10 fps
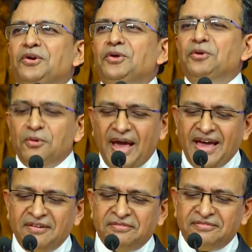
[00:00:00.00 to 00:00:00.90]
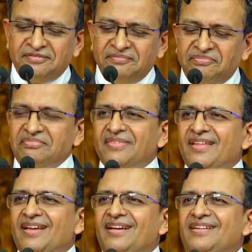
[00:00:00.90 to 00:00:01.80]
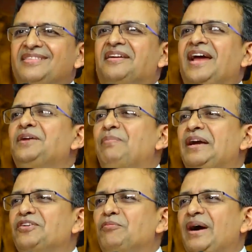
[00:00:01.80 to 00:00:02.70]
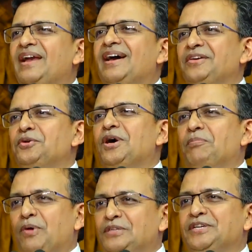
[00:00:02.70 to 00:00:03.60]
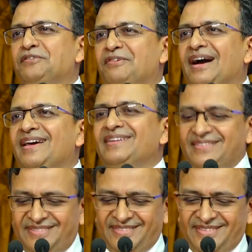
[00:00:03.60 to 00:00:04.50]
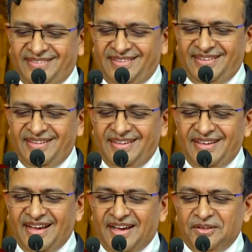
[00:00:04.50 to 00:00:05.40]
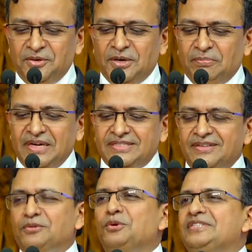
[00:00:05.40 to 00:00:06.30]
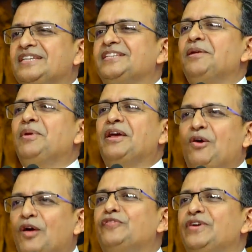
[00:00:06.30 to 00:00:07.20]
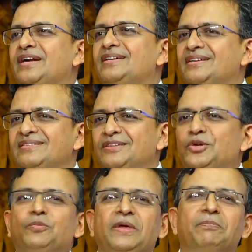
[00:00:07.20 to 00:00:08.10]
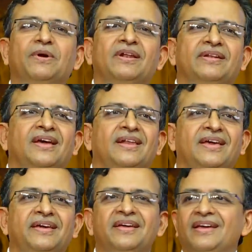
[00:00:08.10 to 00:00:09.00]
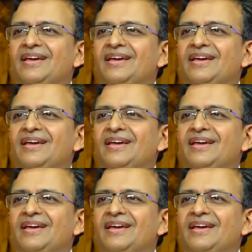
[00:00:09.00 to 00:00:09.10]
do you have the right bent of mind? Are you a positive guy? Are you a person who is extremely confident? Do people really